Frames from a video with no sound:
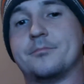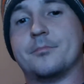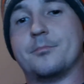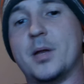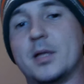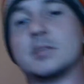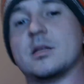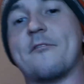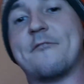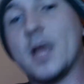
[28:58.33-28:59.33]
But it doesn't
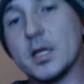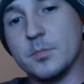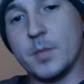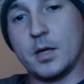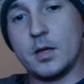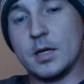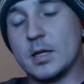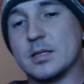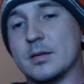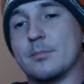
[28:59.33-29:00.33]
affect me. It
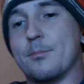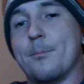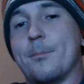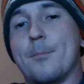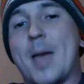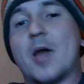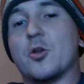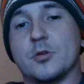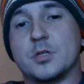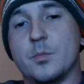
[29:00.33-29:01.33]
doesn't
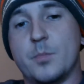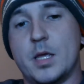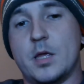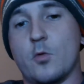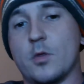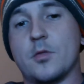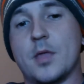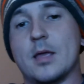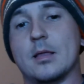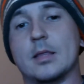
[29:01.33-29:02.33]
matter to me whether
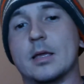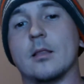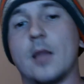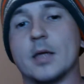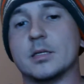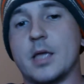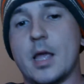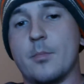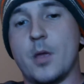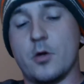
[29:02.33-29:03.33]
they legalize gay
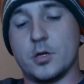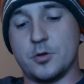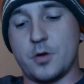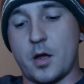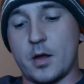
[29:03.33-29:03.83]
marriage or not.